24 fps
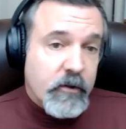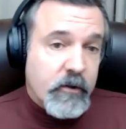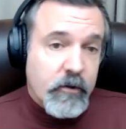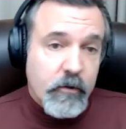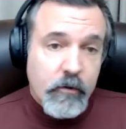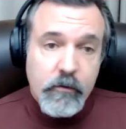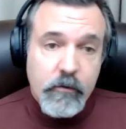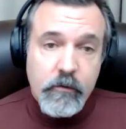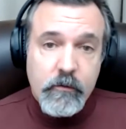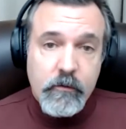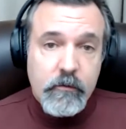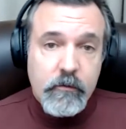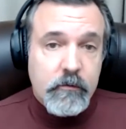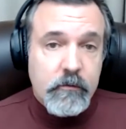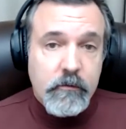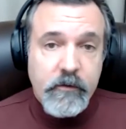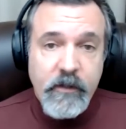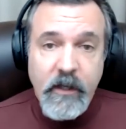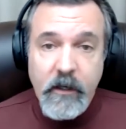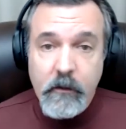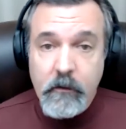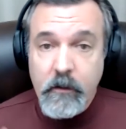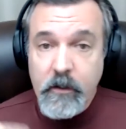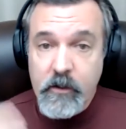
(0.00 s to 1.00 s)
to
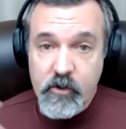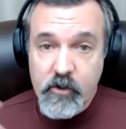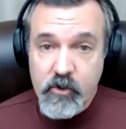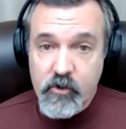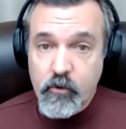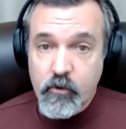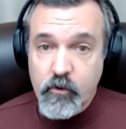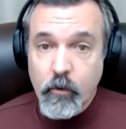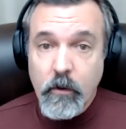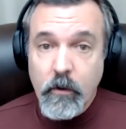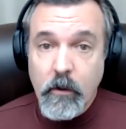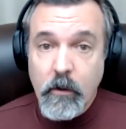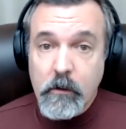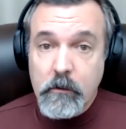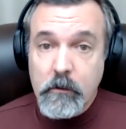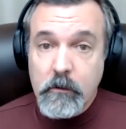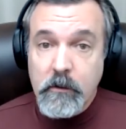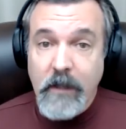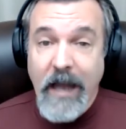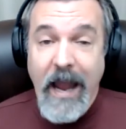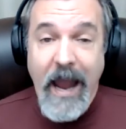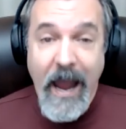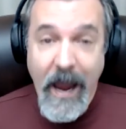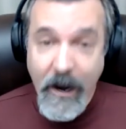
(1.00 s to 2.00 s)
their
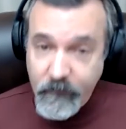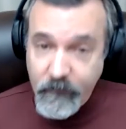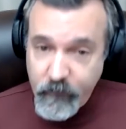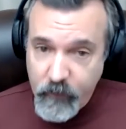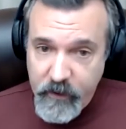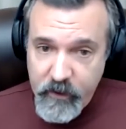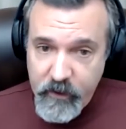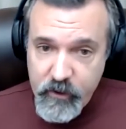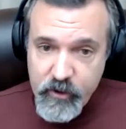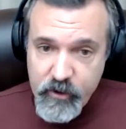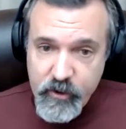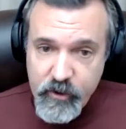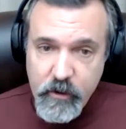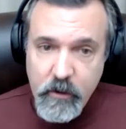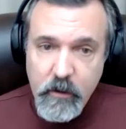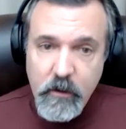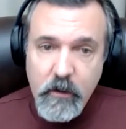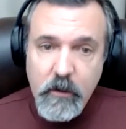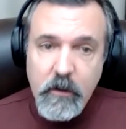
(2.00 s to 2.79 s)
historical average,